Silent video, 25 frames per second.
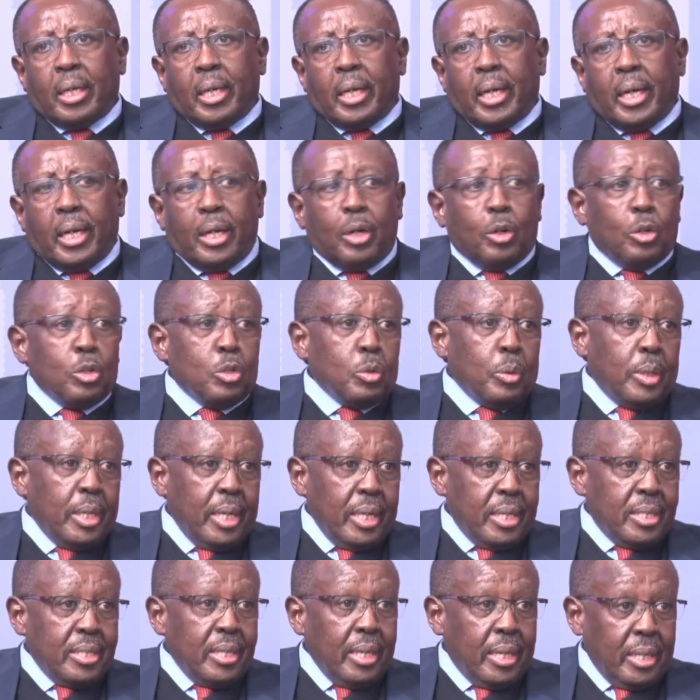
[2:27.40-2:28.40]
and also the
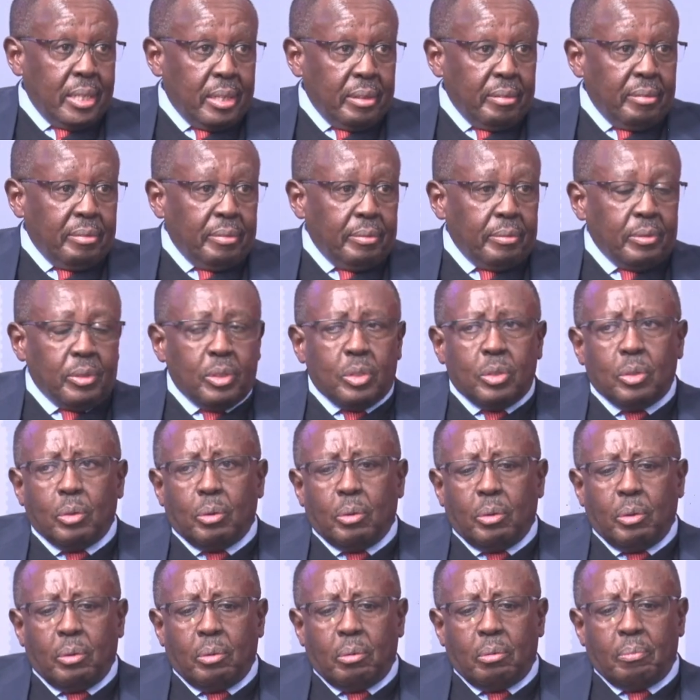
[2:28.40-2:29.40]
executive.
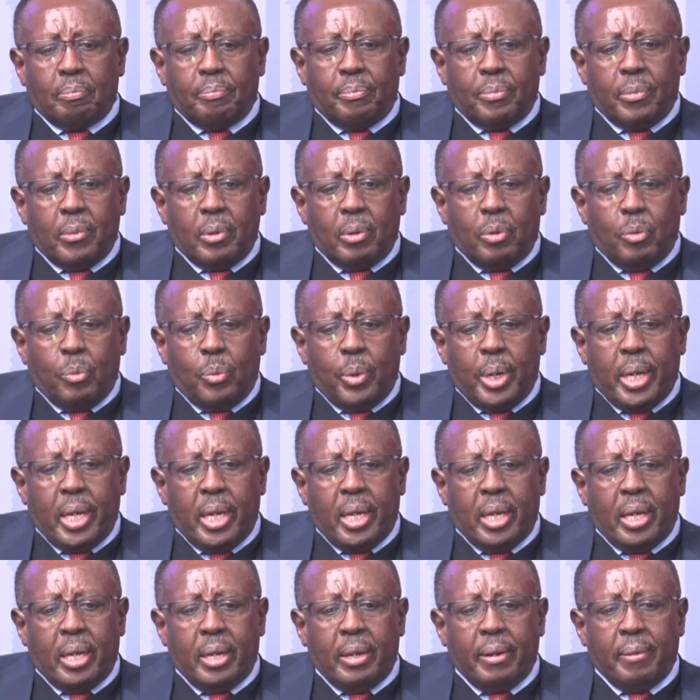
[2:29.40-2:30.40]
So
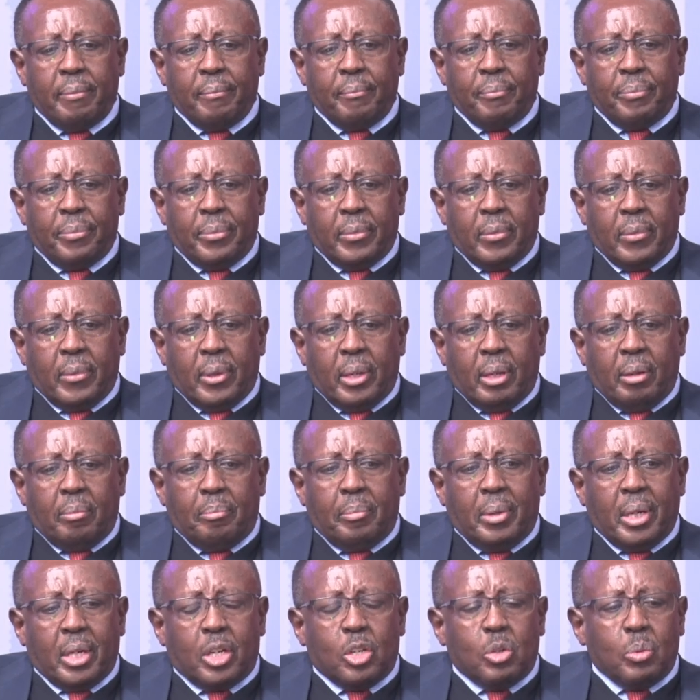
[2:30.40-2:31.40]
we
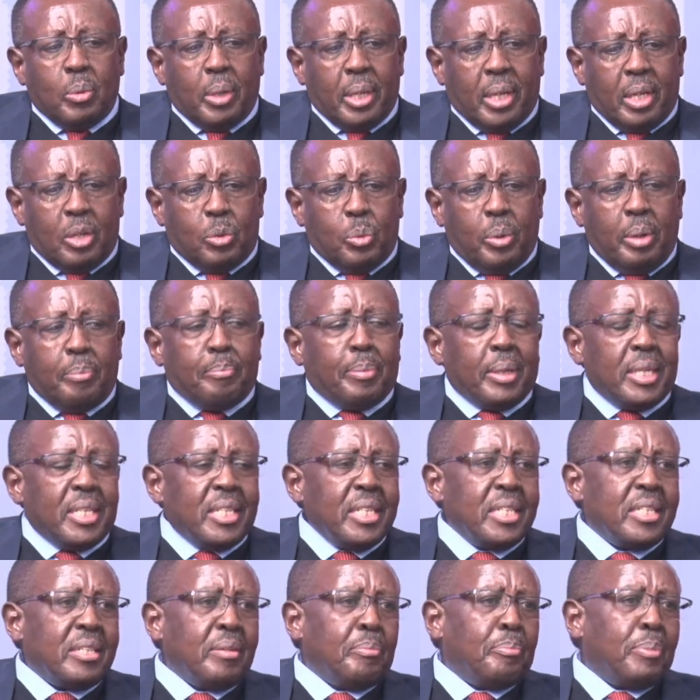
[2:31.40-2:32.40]
make sure that we
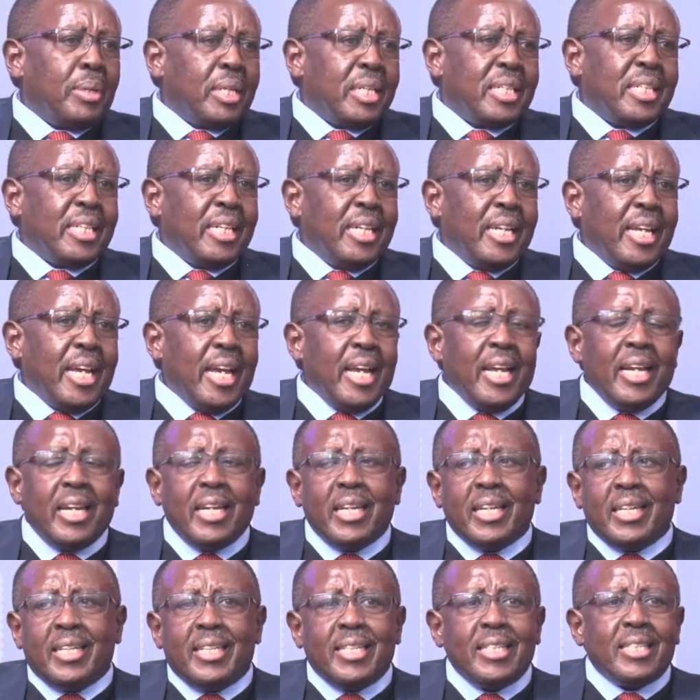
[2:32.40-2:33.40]
participate in
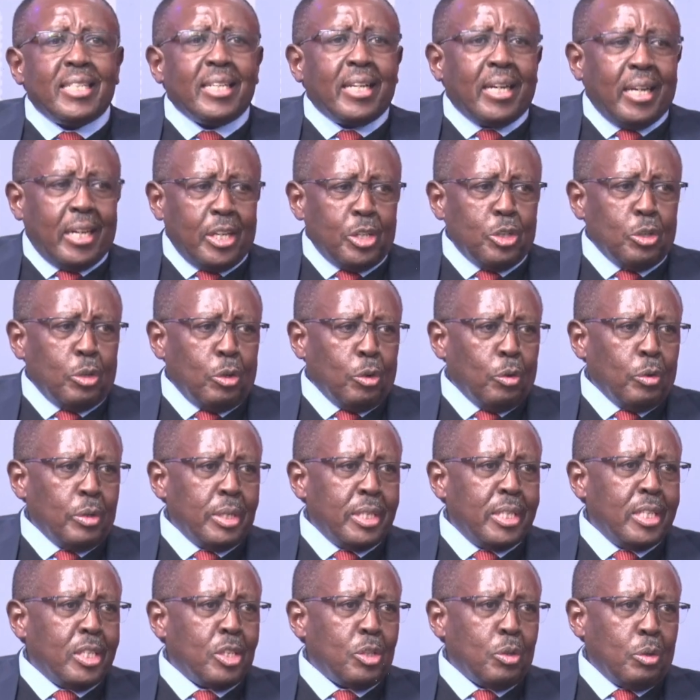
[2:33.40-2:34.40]
any discussion or
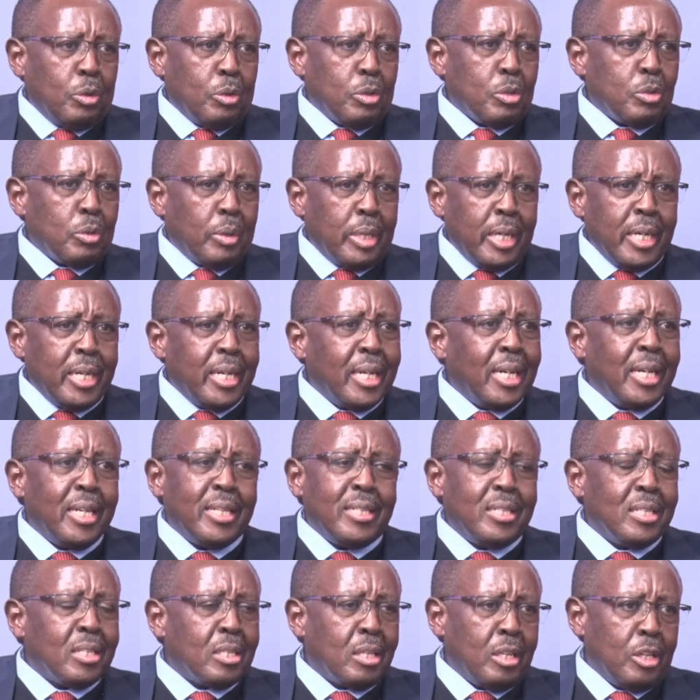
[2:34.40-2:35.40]
discourse on any
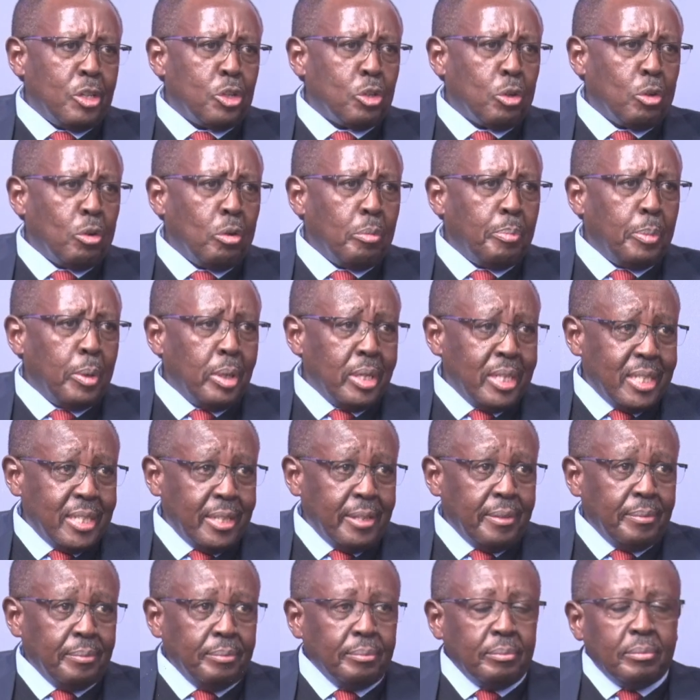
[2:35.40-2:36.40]
legislation or
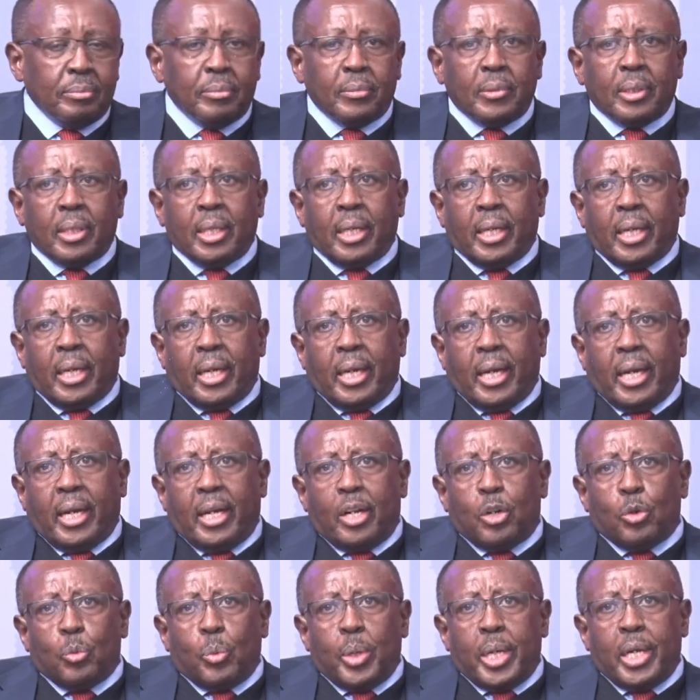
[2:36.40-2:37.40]
policy.
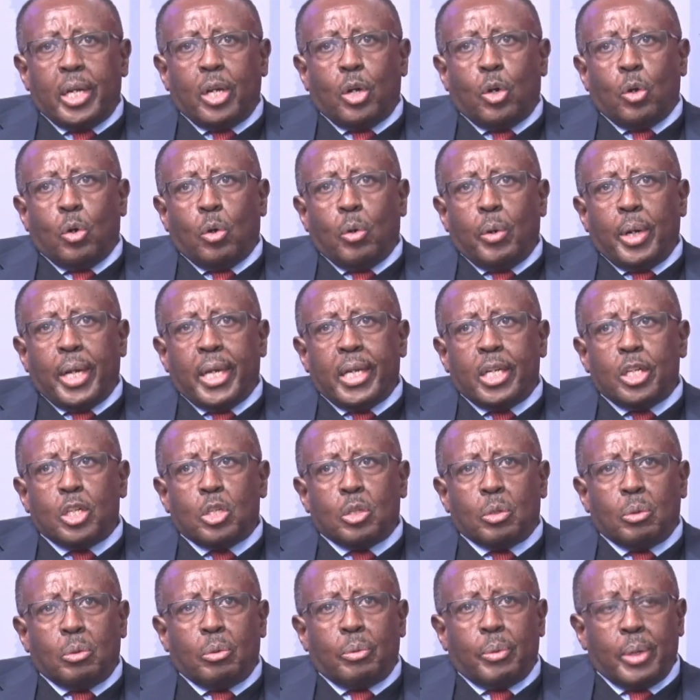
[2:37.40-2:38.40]
And we go
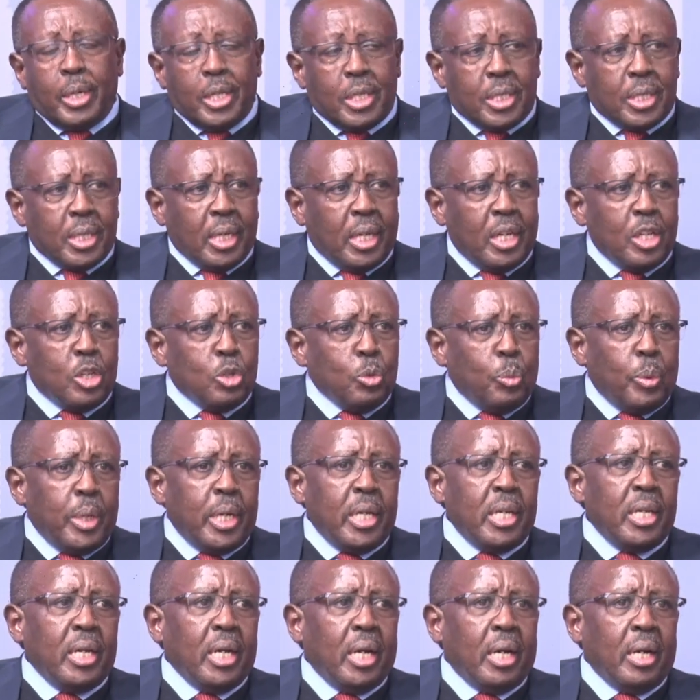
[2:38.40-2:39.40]
into research,
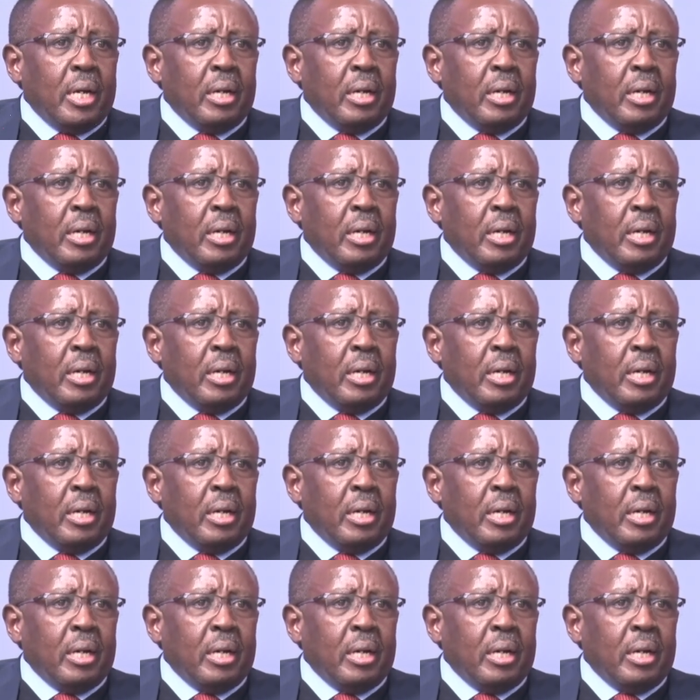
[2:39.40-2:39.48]
we